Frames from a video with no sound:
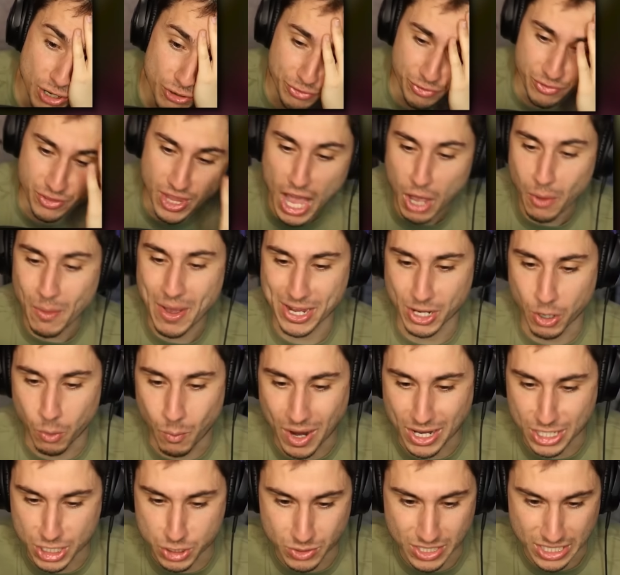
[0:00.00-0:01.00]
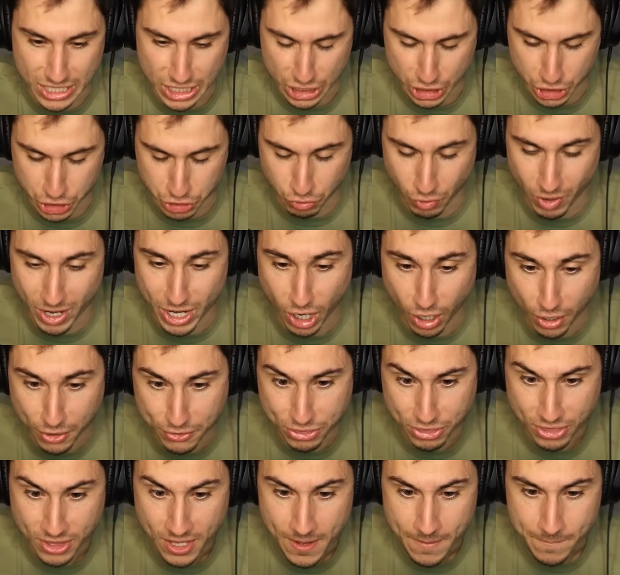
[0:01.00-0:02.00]
Earth? No, I don't want you to destroy
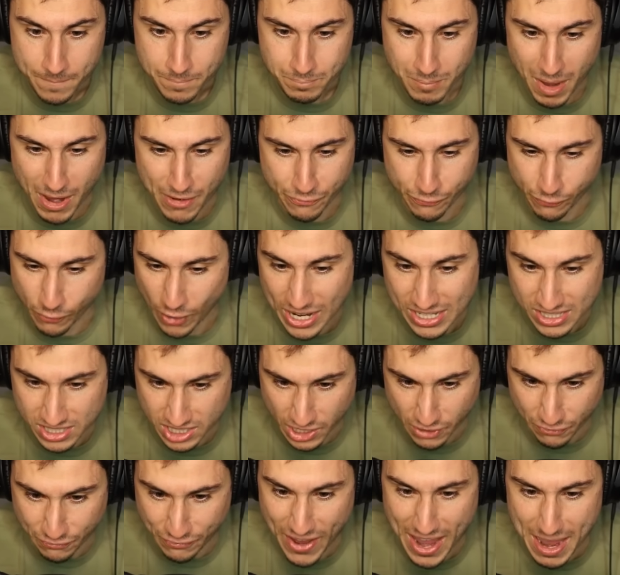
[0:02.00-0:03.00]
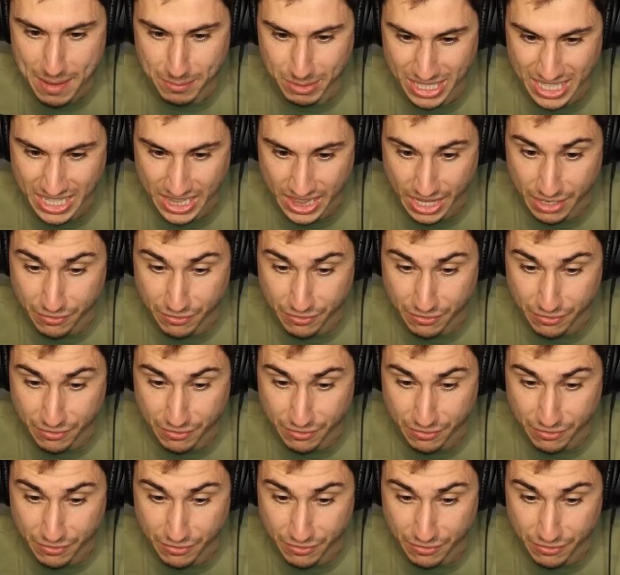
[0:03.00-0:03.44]
Earth. My friends and family